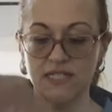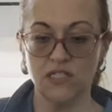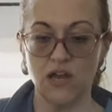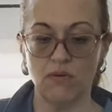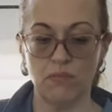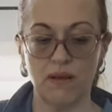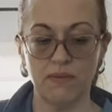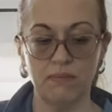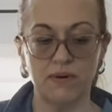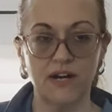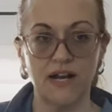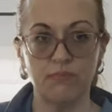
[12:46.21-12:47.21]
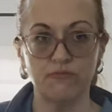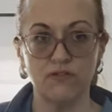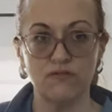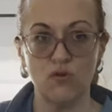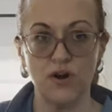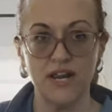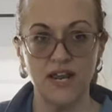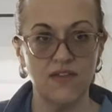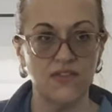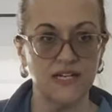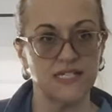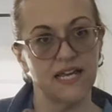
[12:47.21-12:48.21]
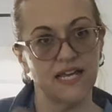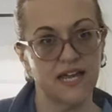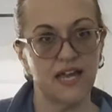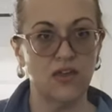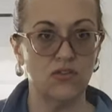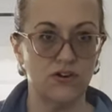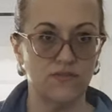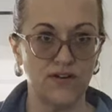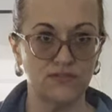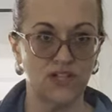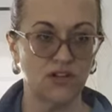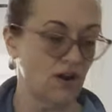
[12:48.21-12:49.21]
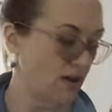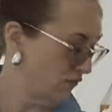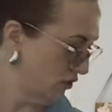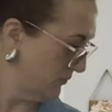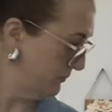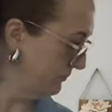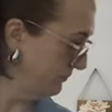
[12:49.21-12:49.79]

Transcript: So I will probably put it up for 40 and then take a $35 offer.